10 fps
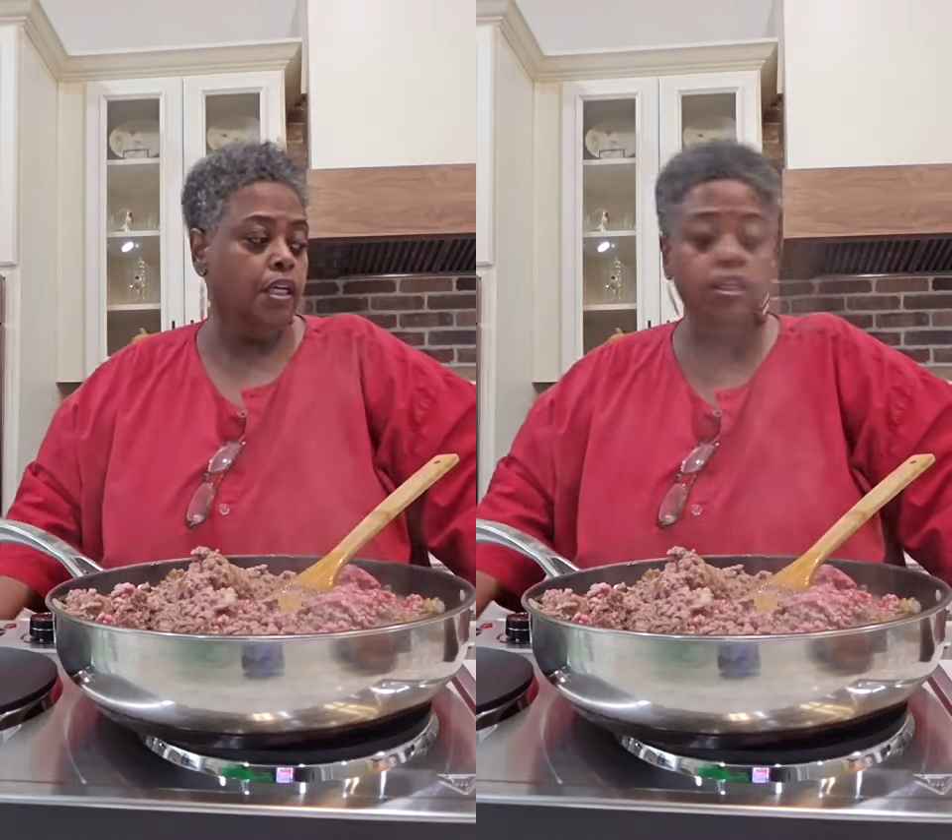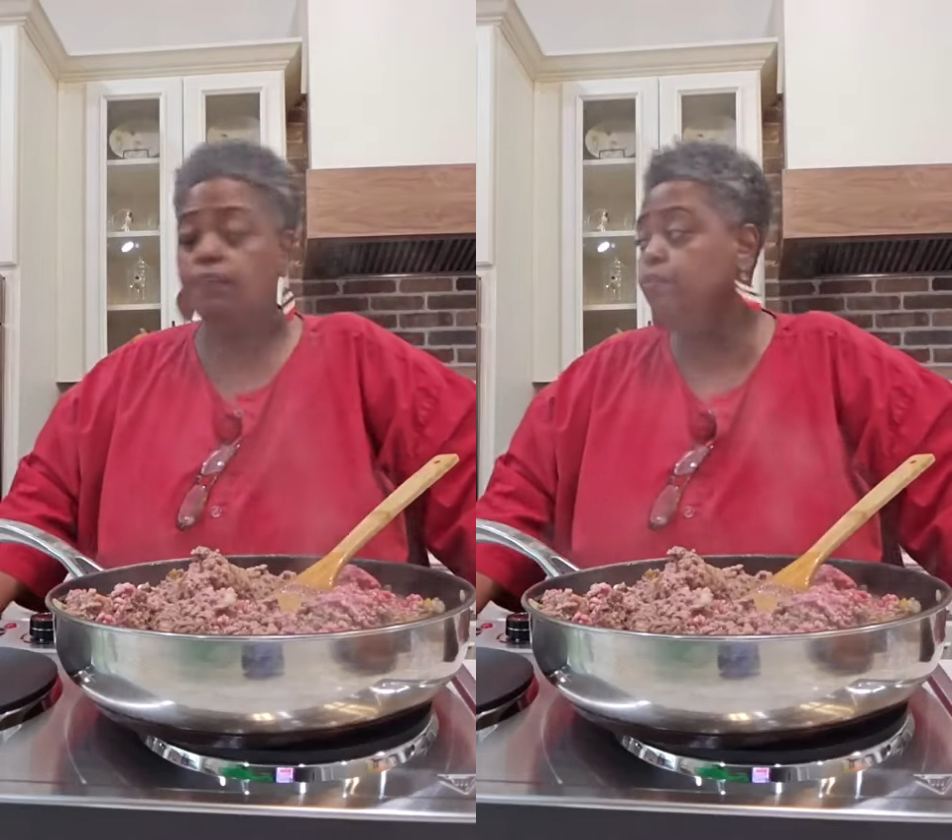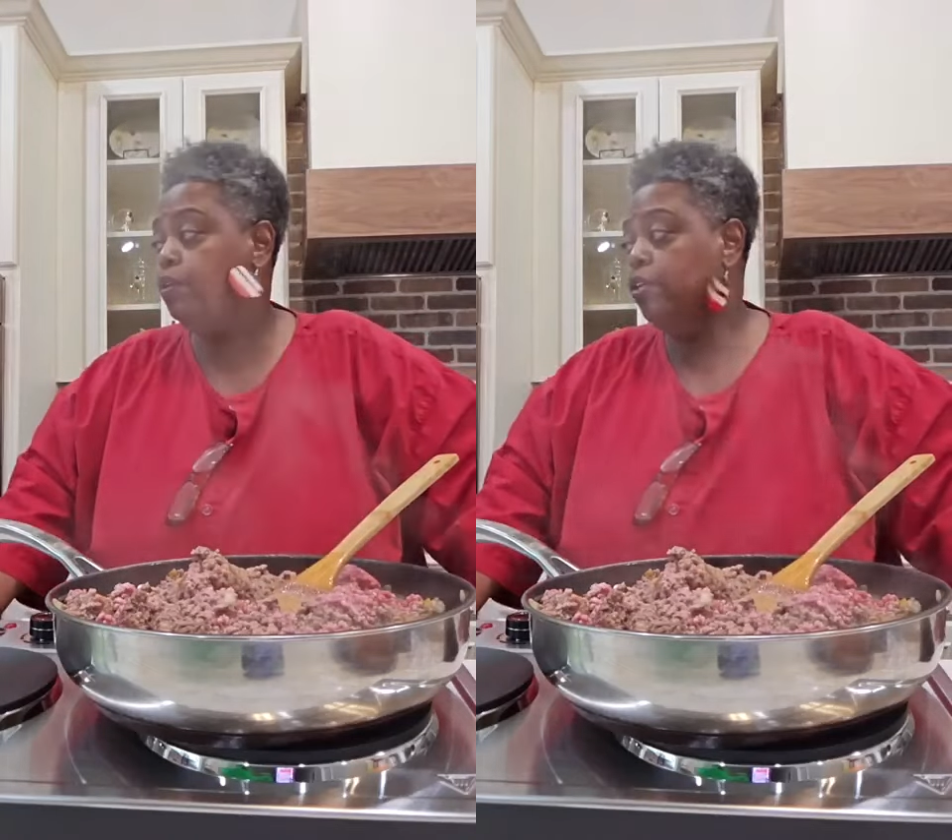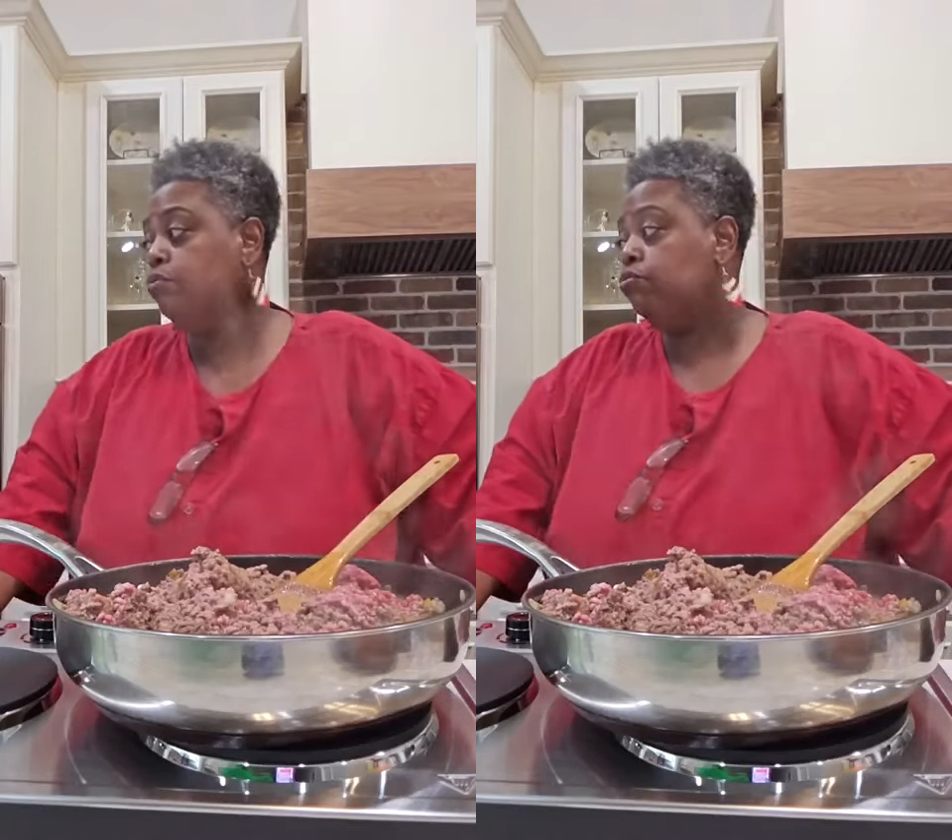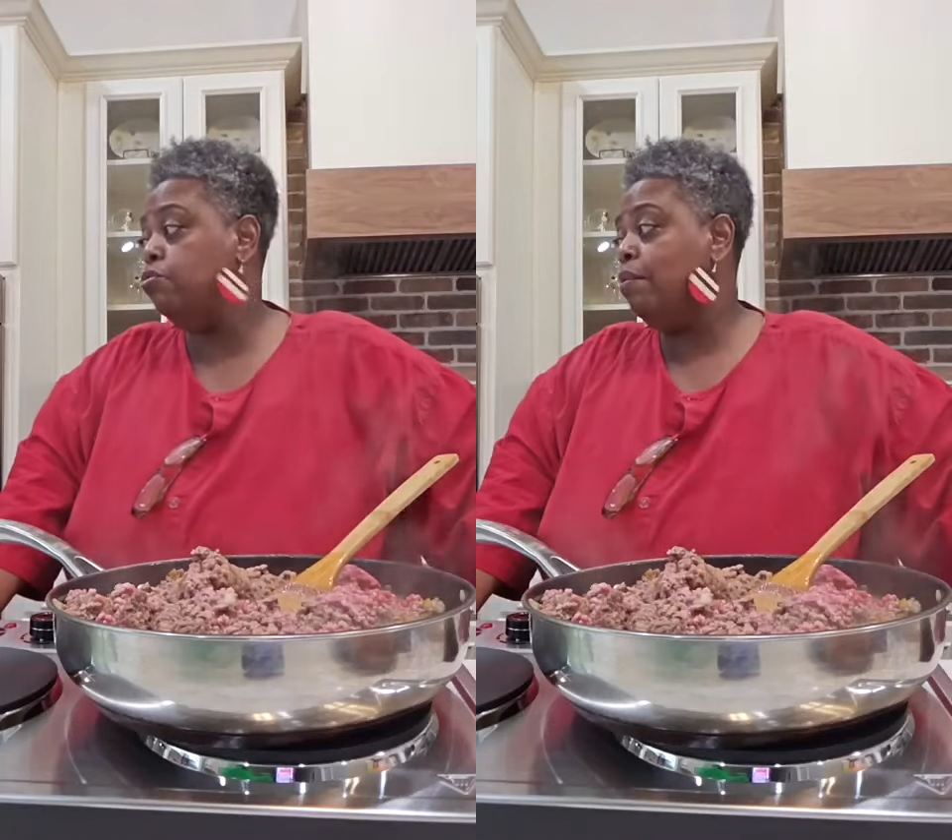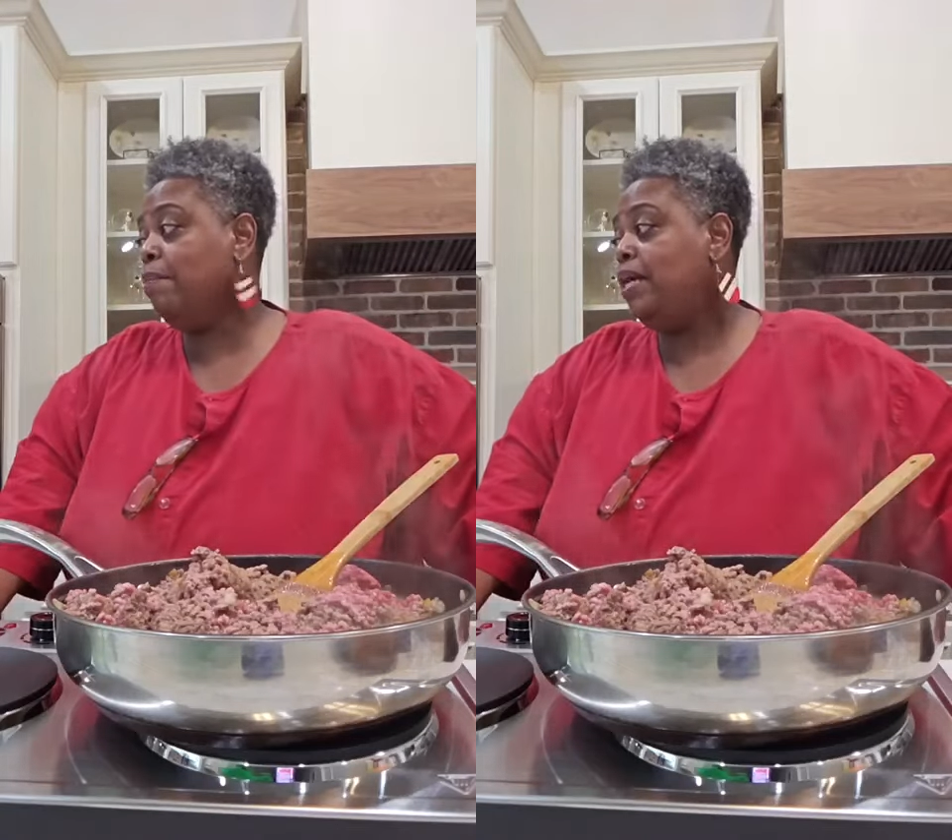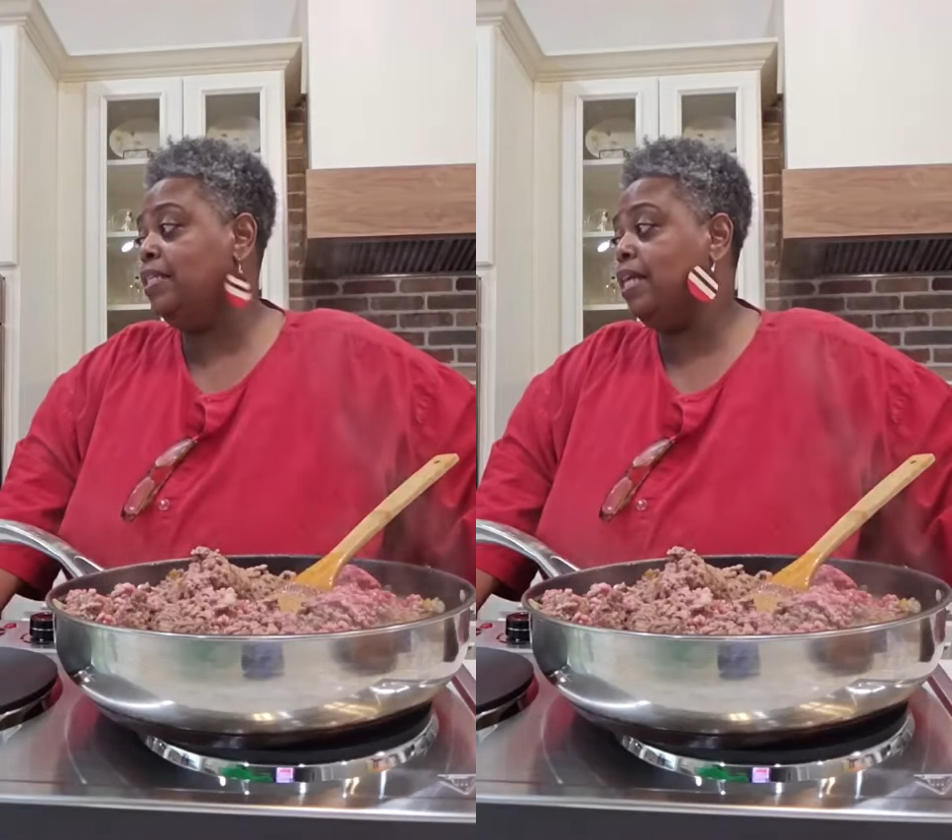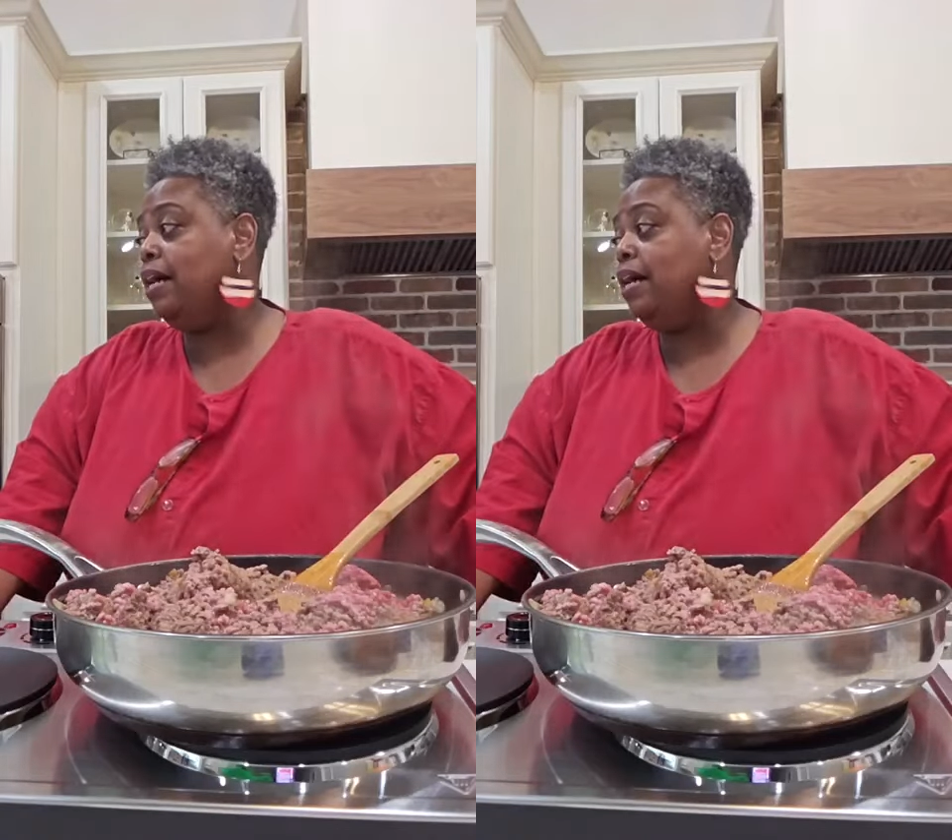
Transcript: And if you enter into a man's